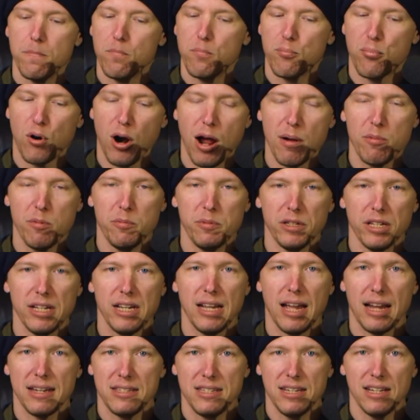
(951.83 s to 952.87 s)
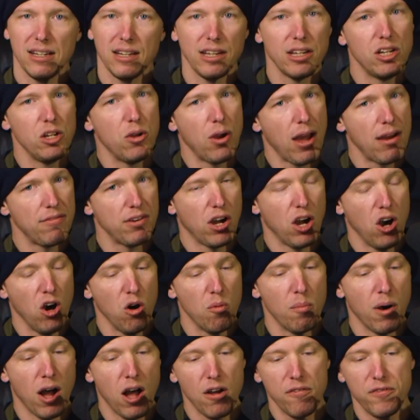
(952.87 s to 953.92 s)
probably, ideally, you have a
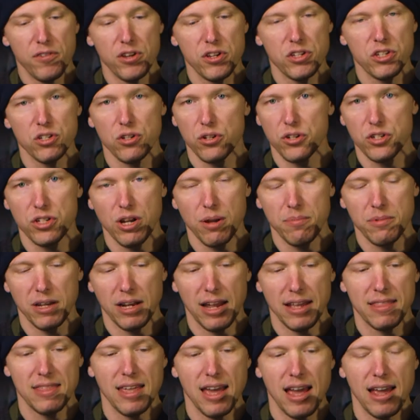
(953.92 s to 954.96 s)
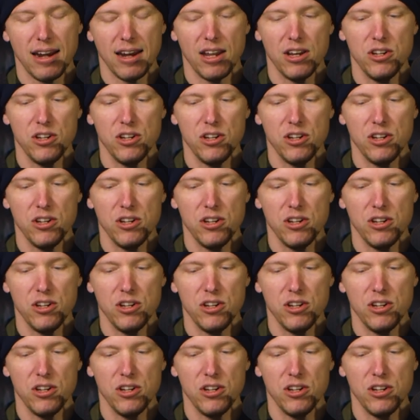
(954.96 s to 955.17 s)
home office or something like that,